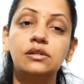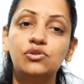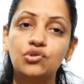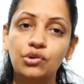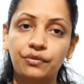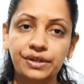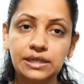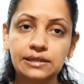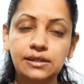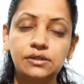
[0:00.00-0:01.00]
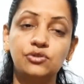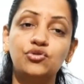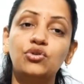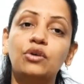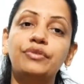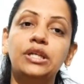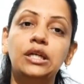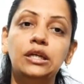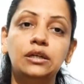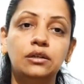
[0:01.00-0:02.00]
history of diseases, history of
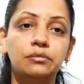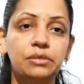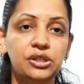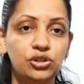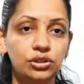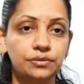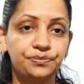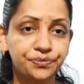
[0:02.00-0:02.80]
any major